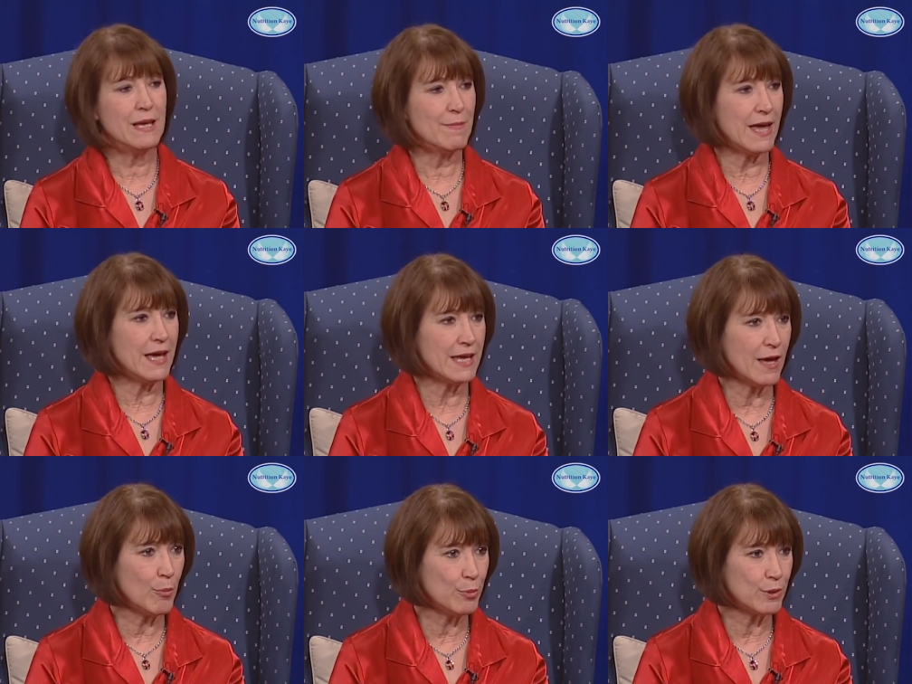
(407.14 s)
may I
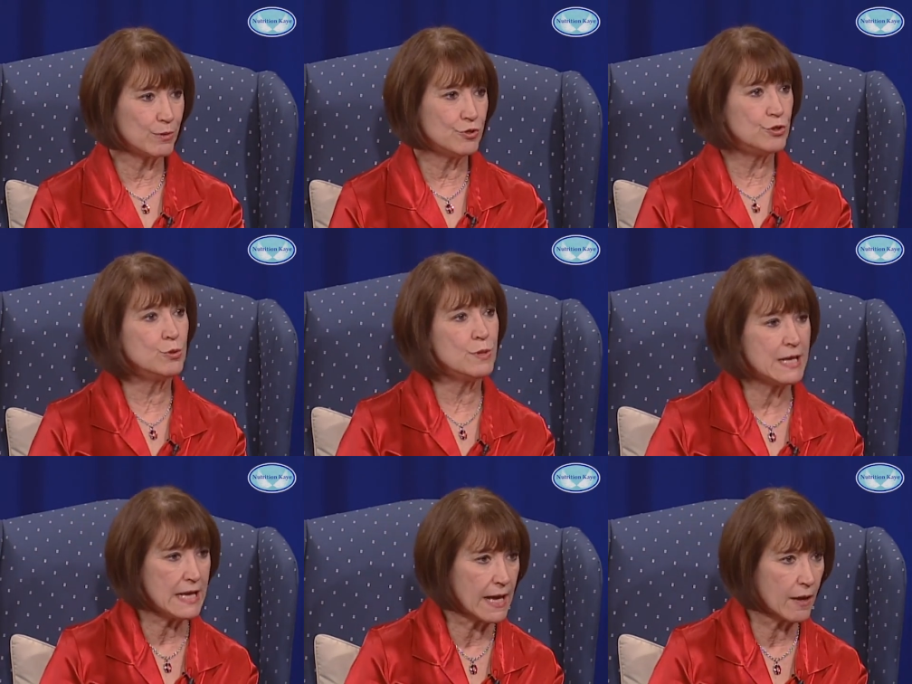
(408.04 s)
help you? Do you
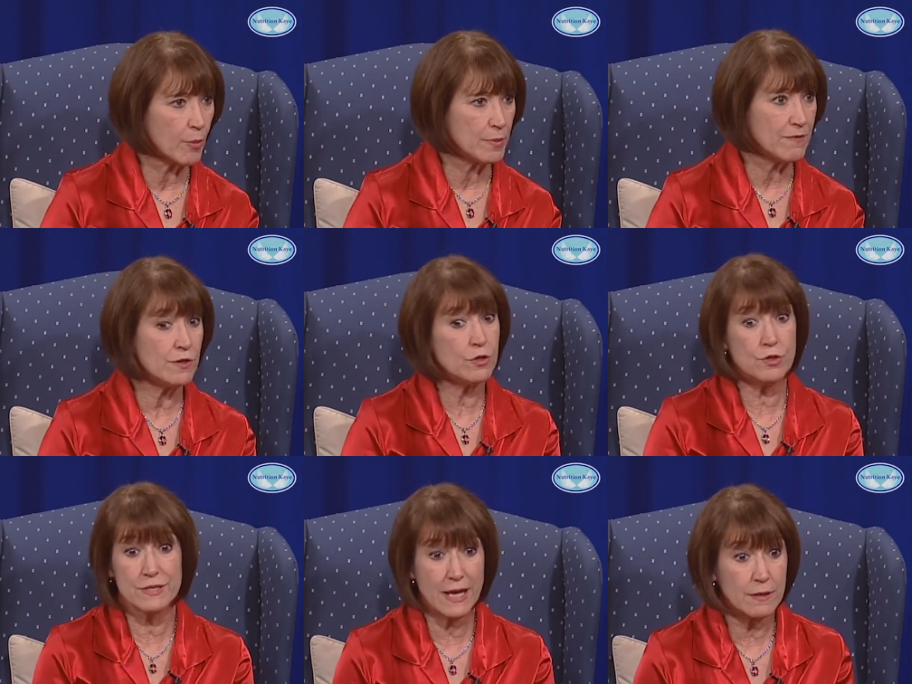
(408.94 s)
need help? Even right. you
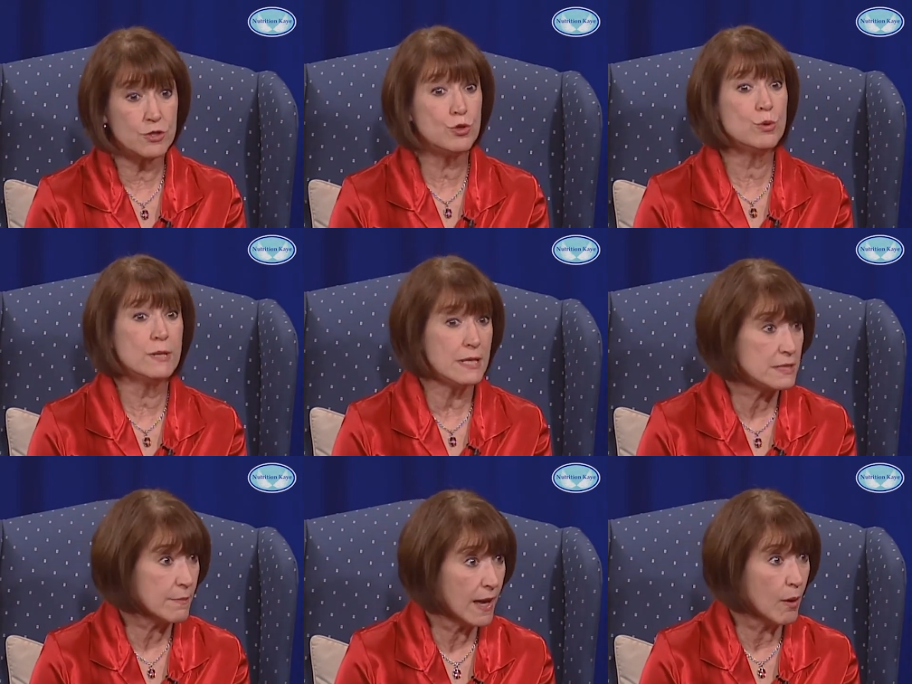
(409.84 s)
just say, do you need
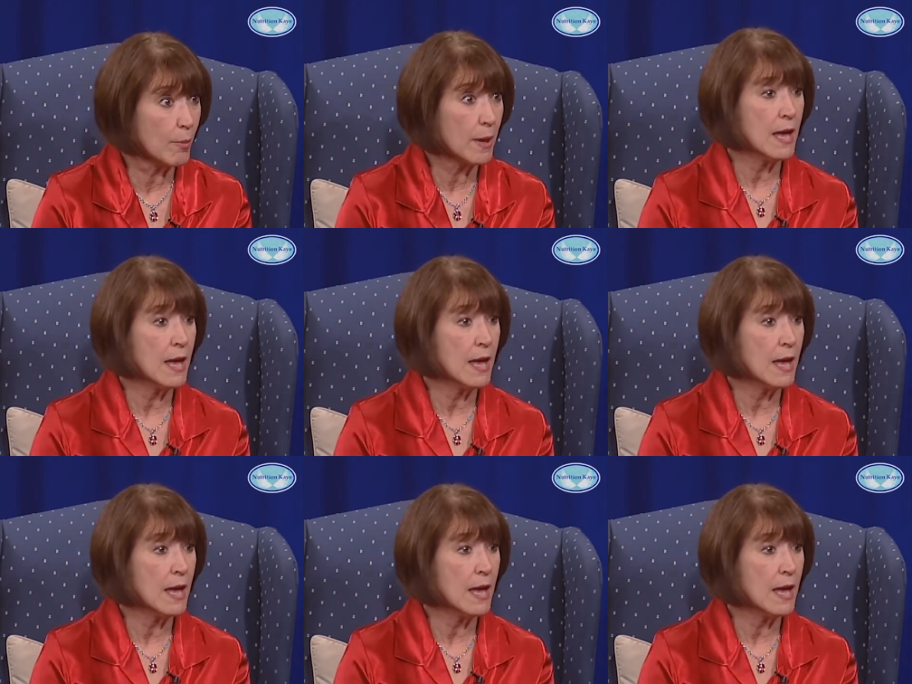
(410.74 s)
some help?